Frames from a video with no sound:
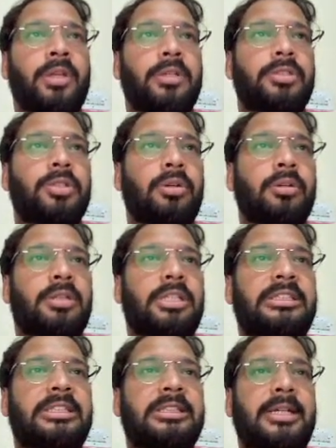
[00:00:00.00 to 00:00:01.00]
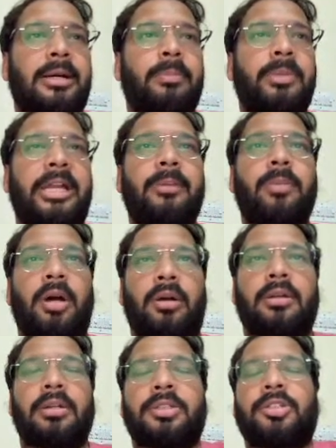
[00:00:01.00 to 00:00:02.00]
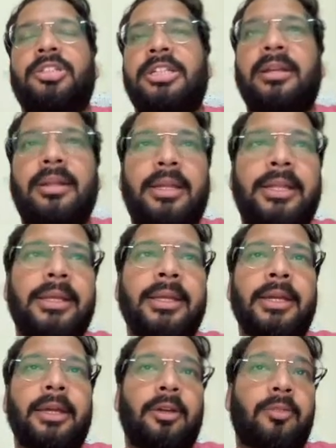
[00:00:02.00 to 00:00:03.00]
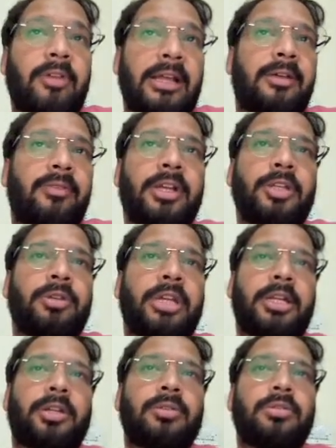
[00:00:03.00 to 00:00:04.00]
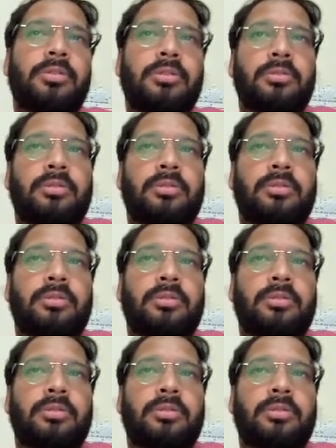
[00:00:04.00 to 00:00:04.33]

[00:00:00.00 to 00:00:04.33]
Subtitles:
So this is a complete block. So generally whenever you need to